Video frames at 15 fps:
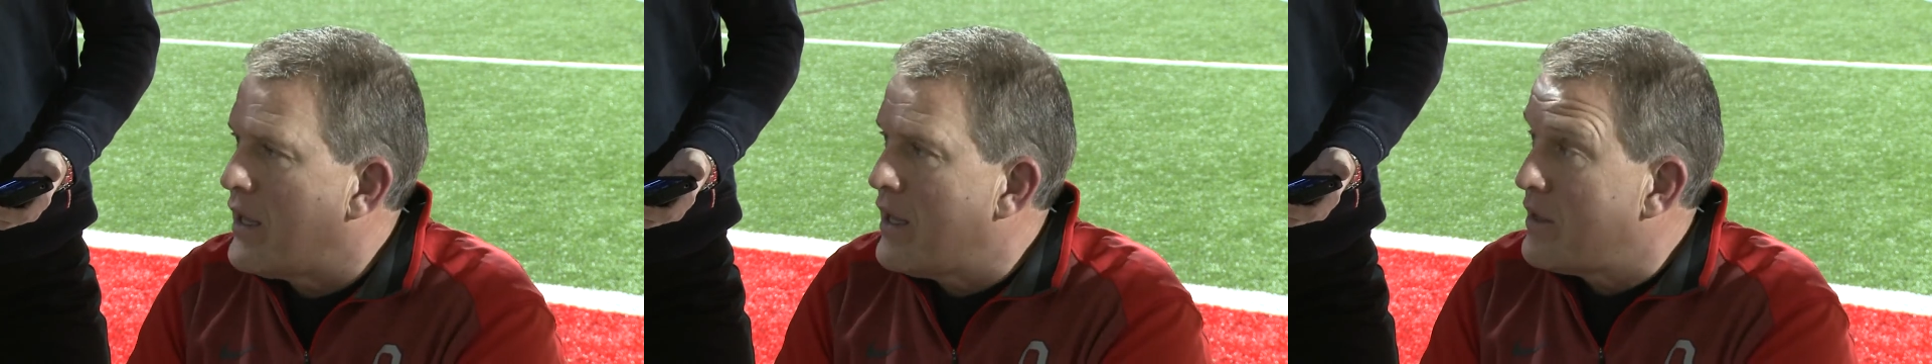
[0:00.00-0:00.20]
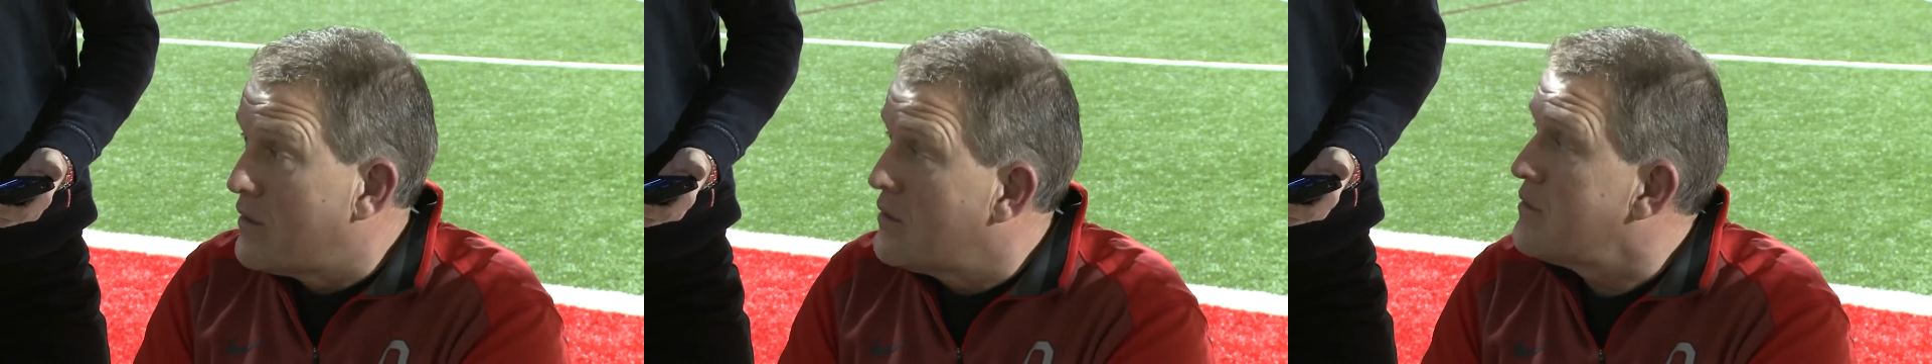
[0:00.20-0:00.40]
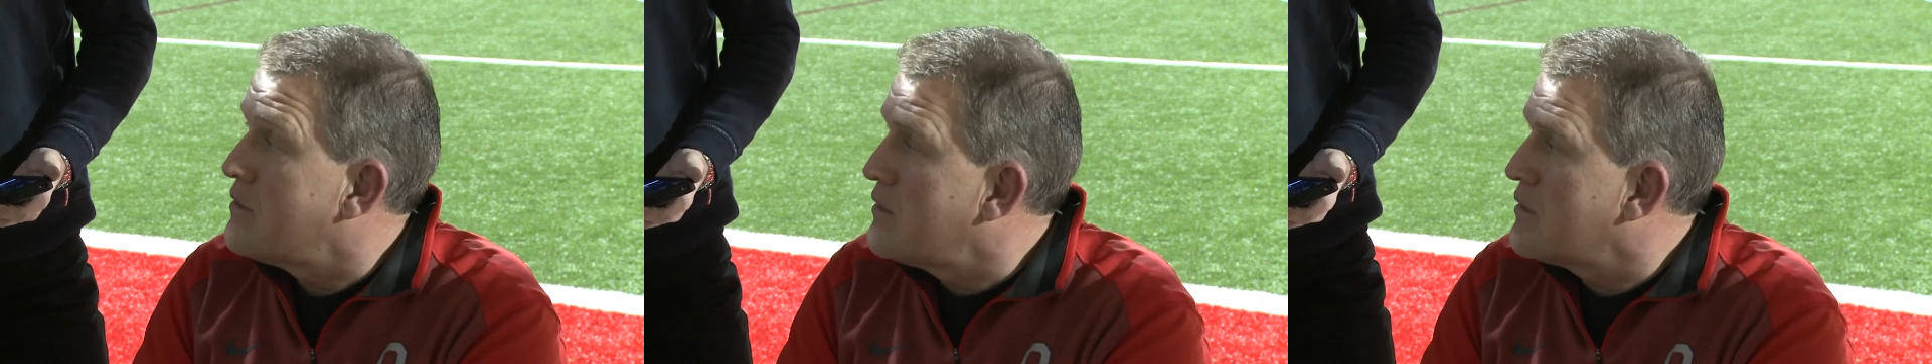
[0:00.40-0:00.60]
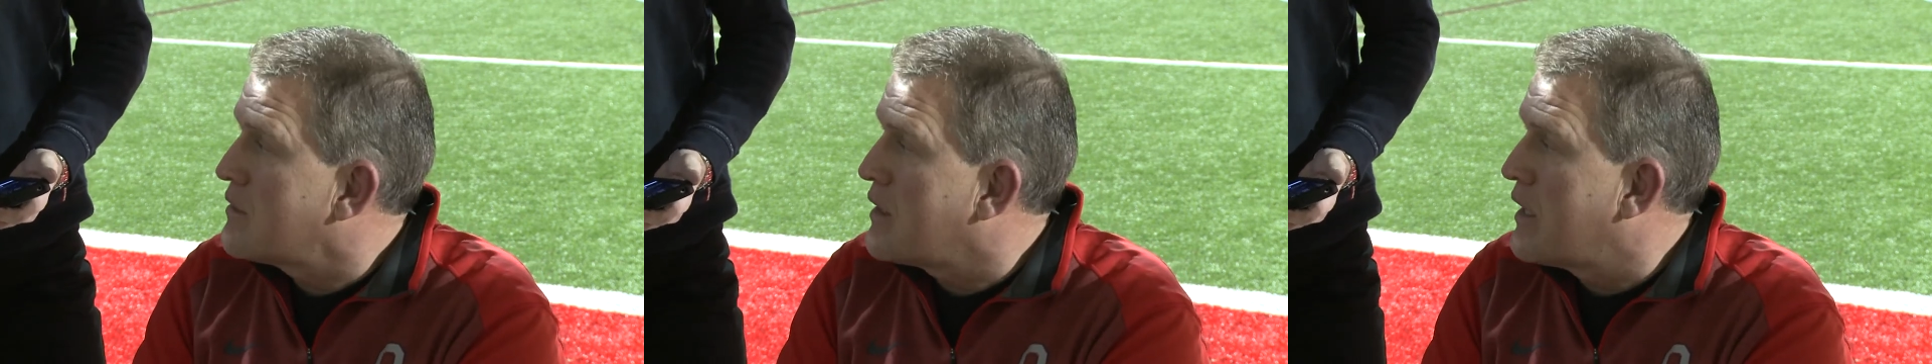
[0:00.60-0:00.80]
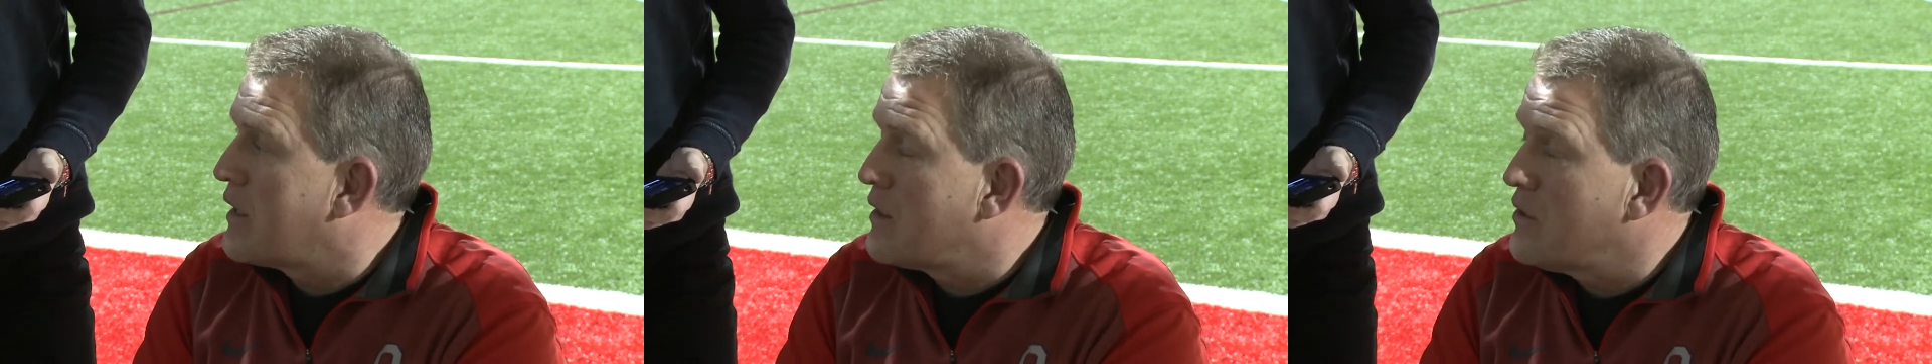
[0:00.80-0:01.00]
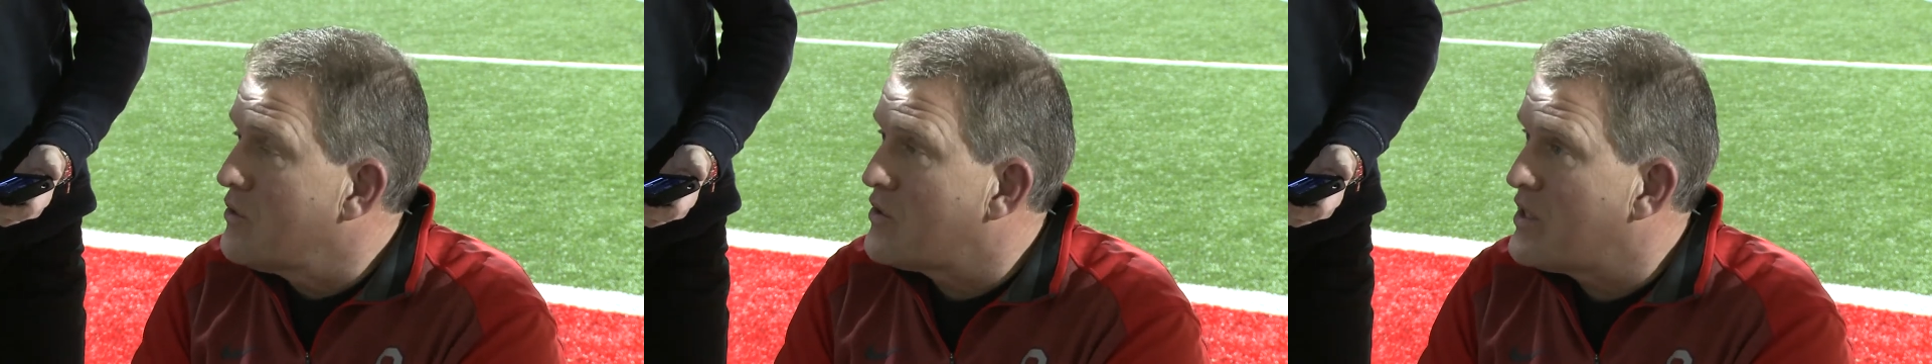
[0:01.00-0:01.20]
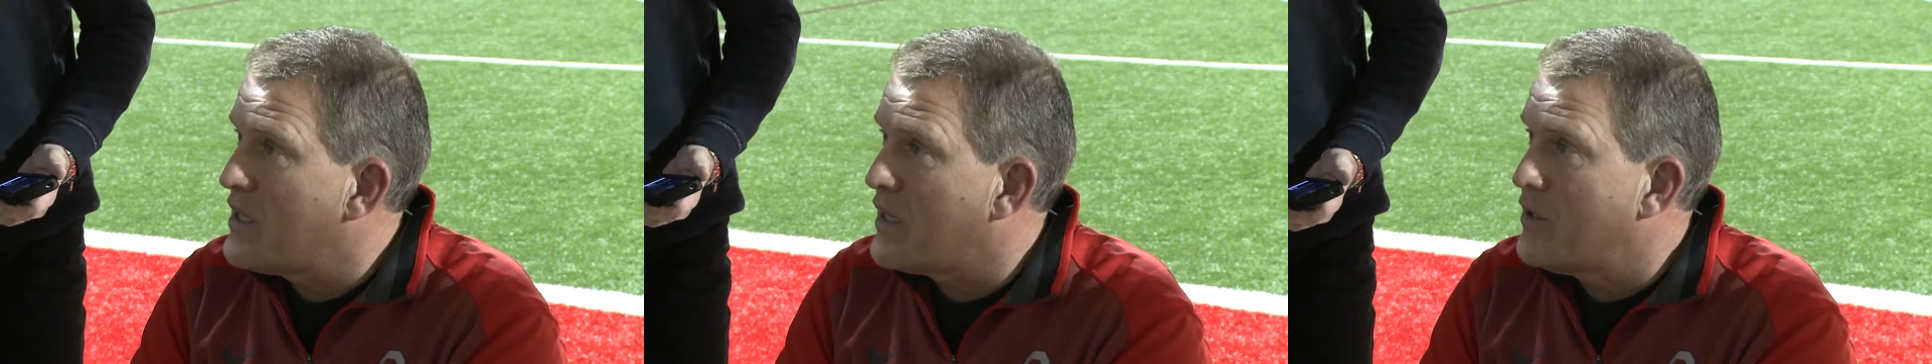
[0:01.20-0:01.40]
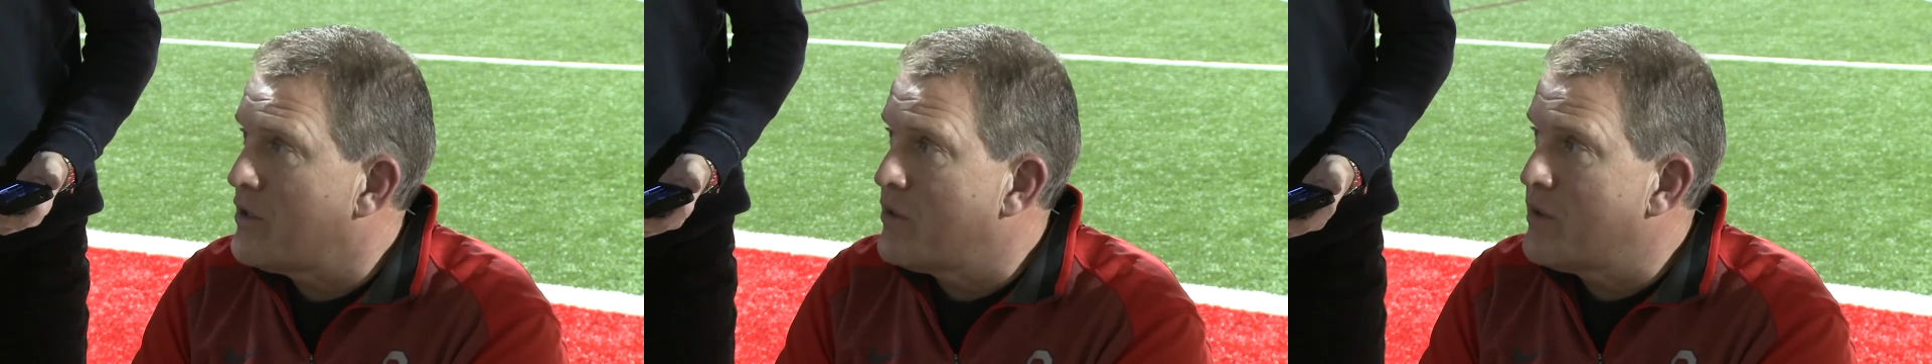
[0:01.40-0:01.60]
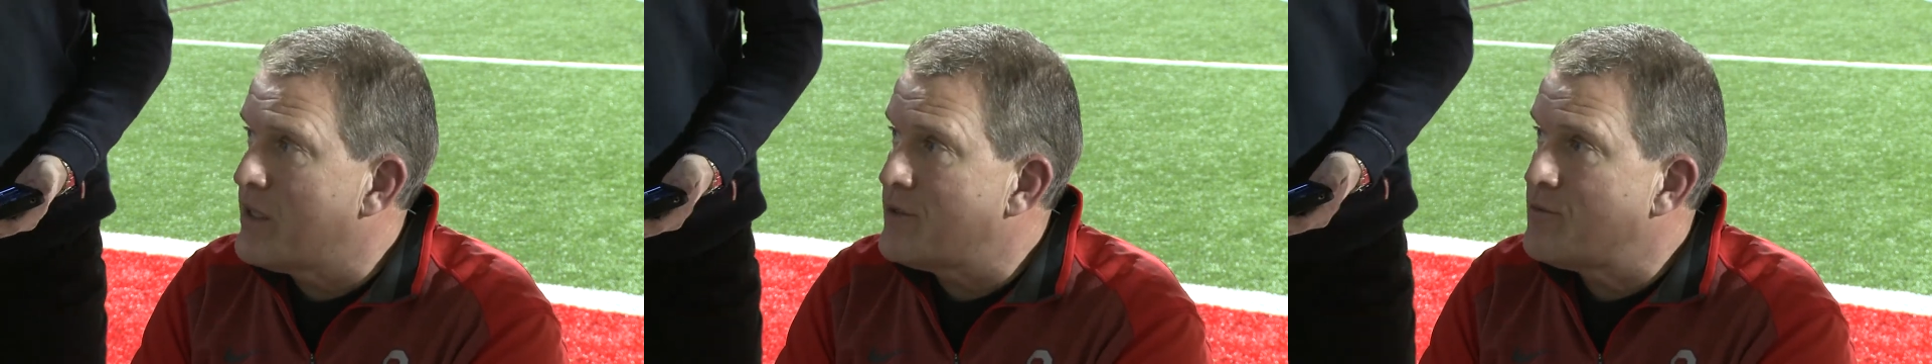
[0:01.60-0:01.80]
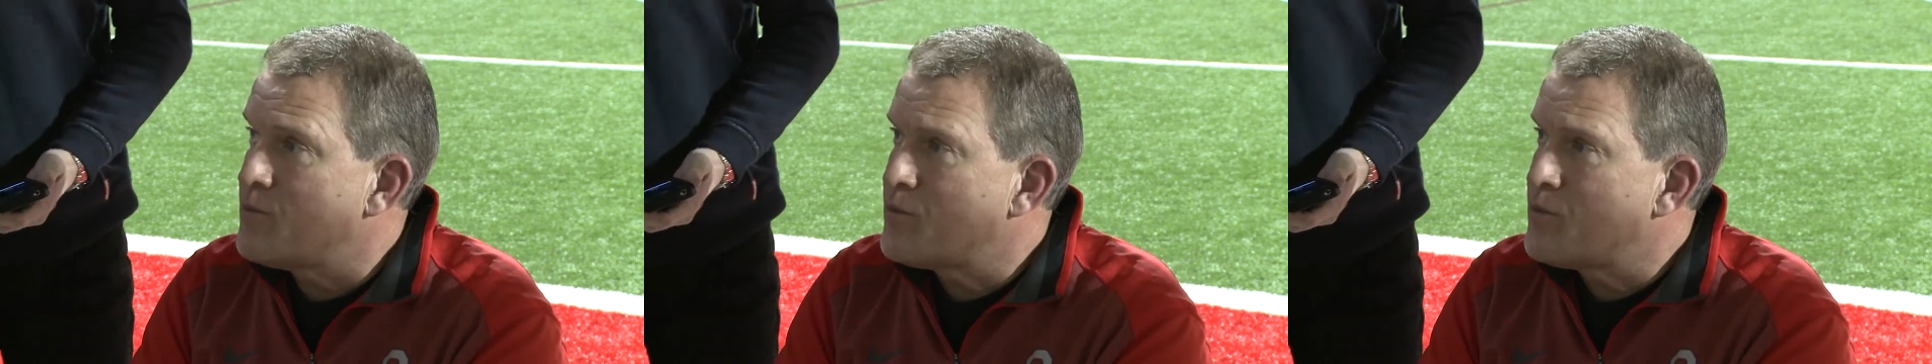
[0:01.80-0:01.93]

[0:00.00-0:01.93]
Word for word: and cut it loose, he can do it.